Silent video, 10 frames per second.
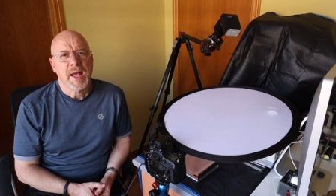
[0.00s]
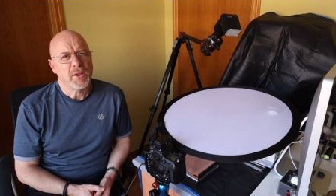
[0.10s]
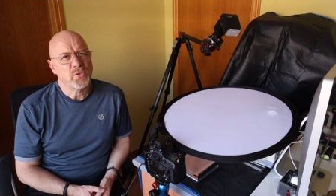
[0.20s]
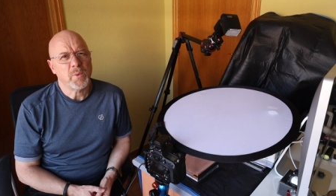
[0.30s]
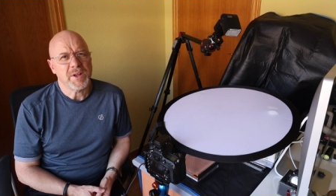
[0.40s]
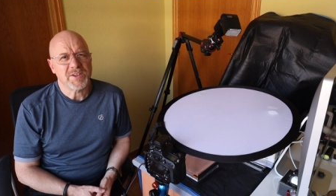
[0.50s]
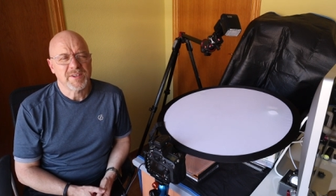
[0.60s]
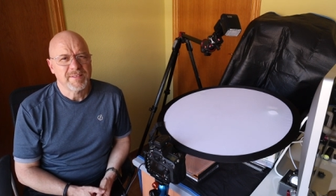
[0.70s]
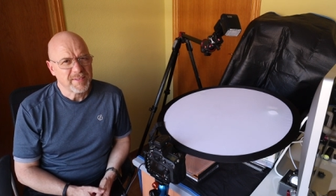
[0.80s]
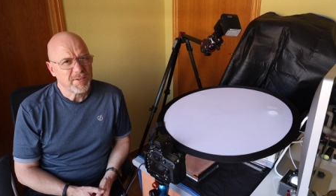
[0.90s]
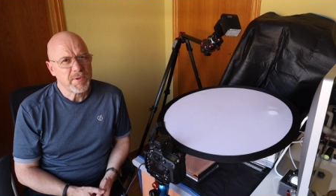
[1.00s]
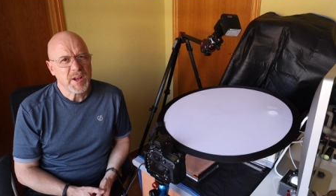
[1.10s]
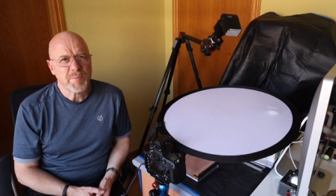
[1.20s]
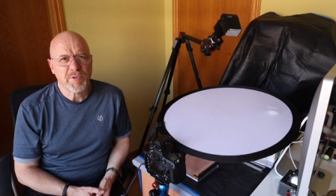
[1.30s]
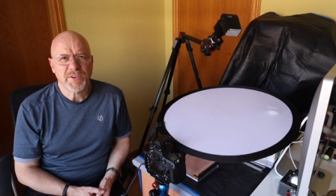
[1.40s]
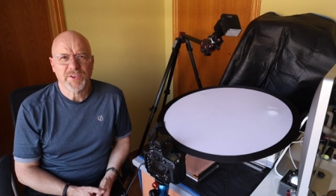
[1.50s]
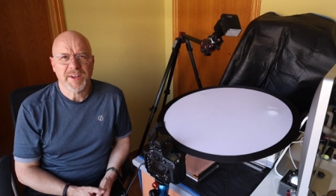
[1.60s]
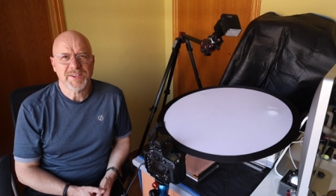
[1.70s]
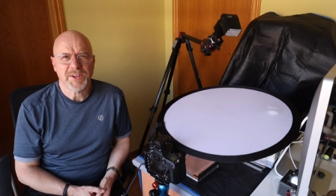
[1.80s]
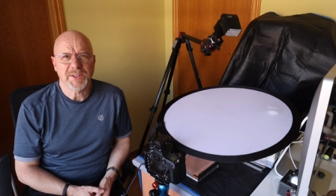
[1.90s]
As always, I really
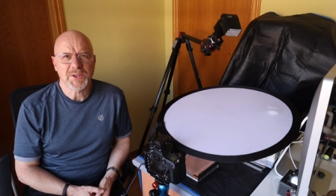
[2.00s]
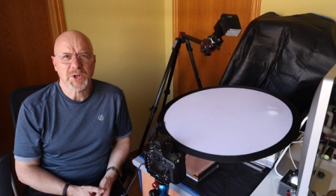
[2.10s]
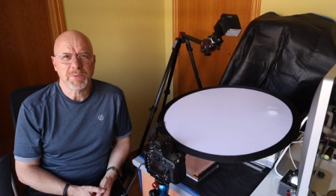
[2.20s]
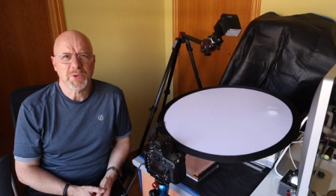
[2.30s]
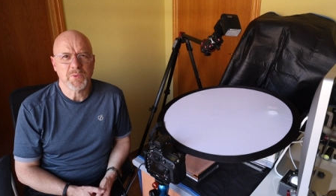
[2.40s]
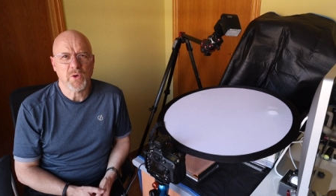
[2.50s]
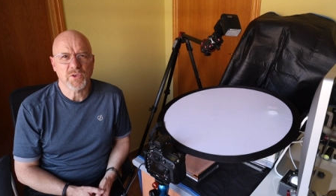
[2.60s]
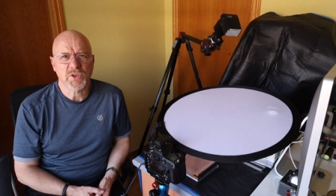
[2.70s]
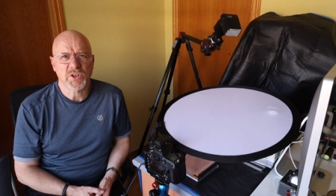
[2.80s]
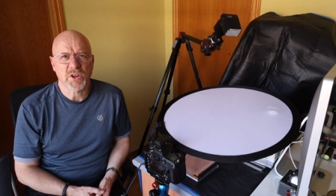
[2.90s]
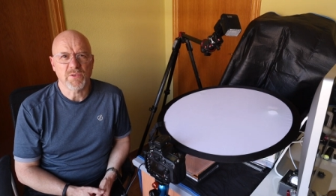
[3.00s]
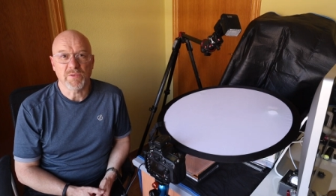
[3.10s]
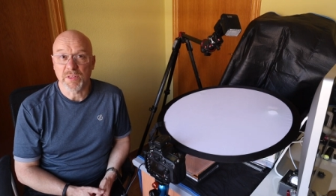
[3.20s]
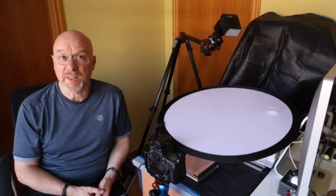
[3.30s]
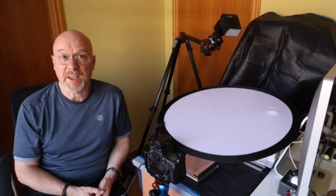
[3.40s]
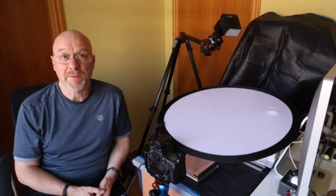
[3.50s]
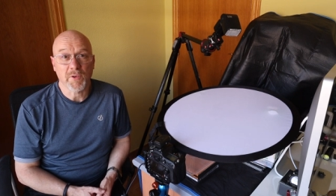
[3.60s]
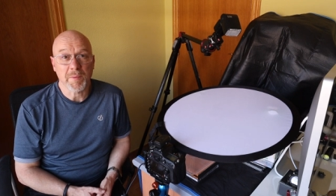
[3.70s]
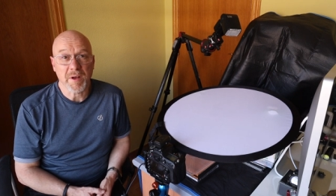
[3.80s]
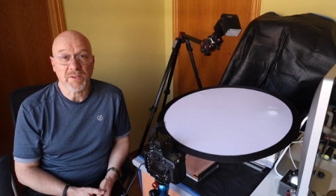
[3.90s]
appreciate you taking the time to watch. So, thank you
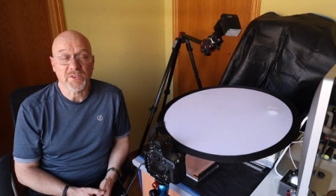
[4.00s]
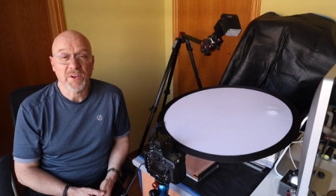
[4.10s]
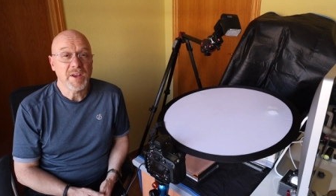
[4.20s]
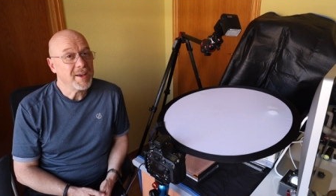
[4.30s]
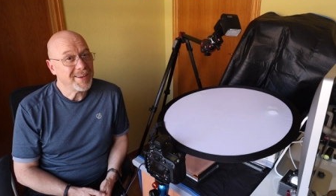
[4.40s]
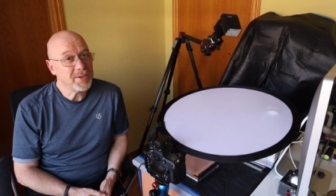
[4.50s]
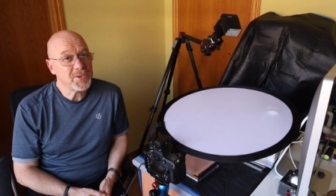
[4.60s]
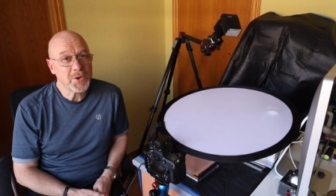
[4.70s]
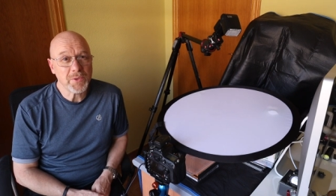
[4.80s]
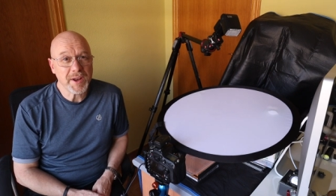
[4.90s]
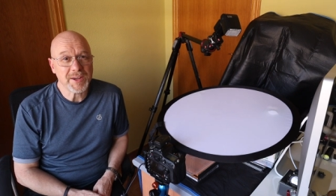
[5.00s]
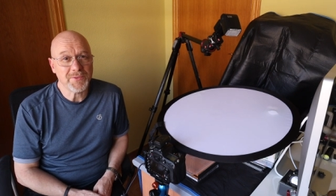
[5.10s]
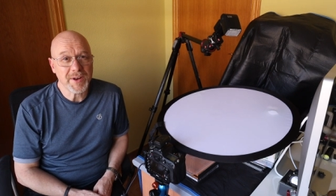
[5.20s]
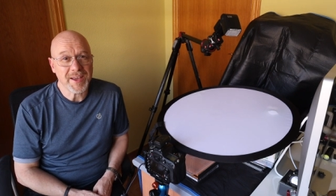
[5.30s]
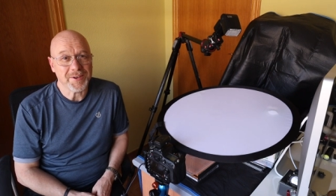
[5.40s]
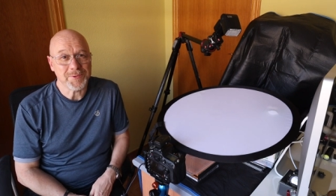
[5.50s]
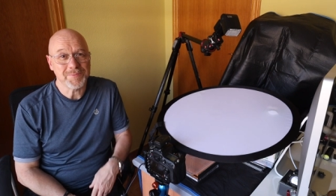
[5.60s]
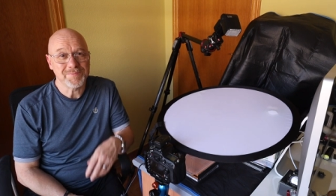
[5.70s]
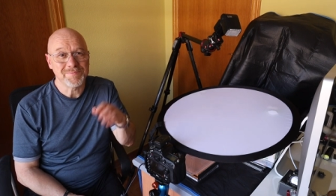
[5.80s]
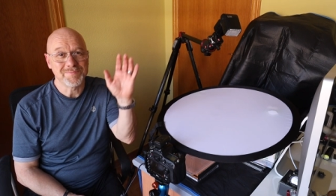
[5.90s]
very much. And until the next video,
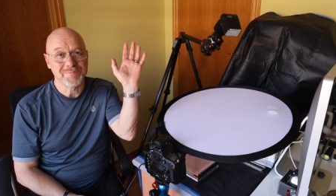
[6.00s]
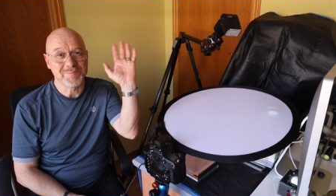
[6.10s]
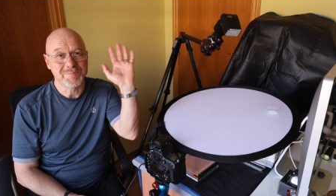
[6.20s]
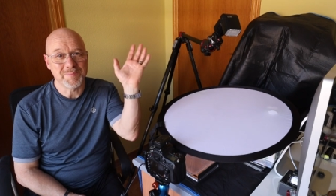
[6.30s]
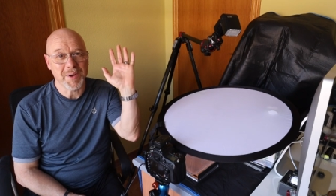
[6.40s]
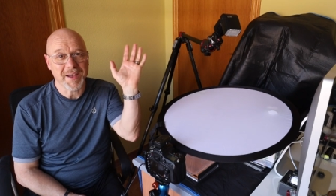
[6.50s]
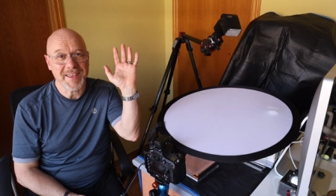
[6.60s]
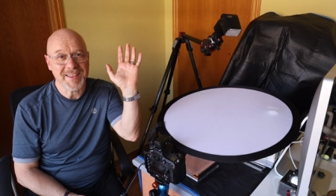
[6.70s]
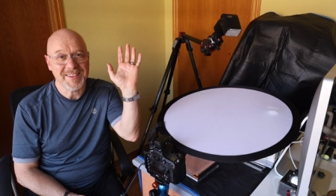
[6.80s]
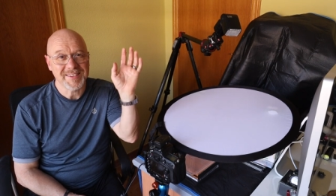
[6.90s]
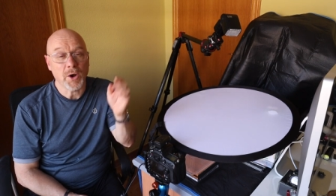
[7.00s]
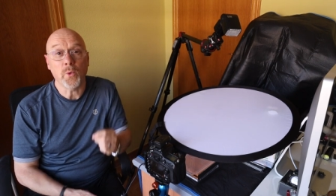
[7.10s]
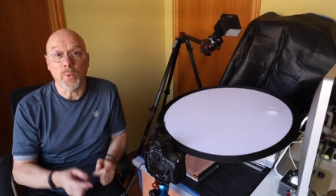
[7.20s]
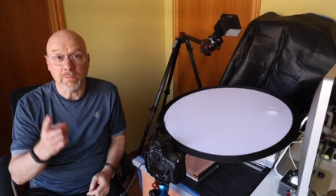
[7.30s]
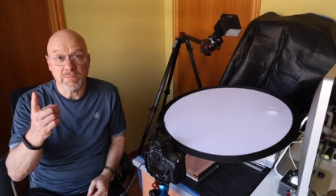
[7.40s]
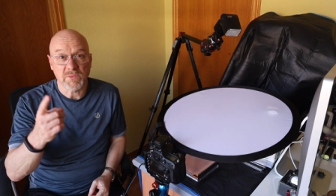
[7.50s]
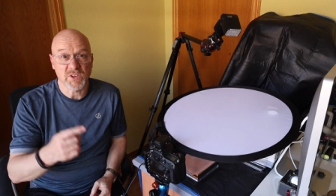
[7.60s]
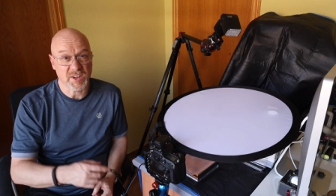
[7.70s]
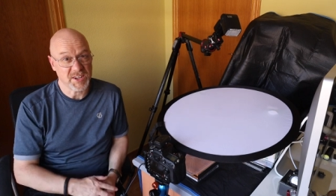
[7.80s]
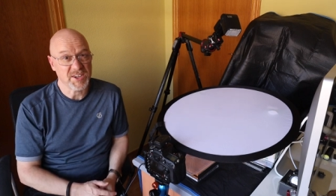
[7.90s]
bye. Oh,
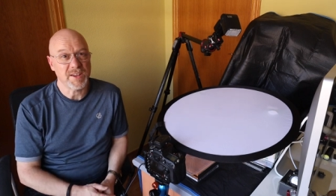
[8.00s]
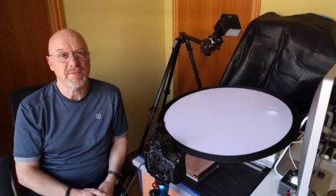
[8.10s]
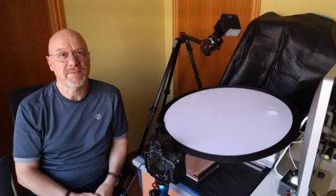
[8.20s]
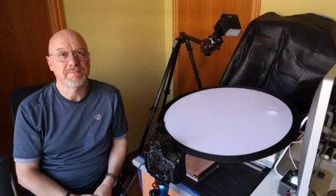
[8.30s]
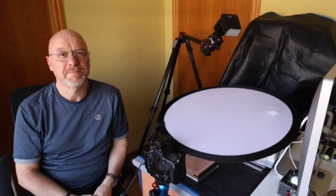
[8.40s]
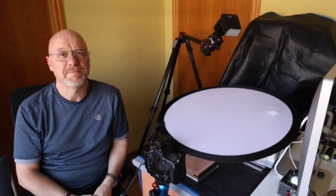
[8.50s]
stay safe.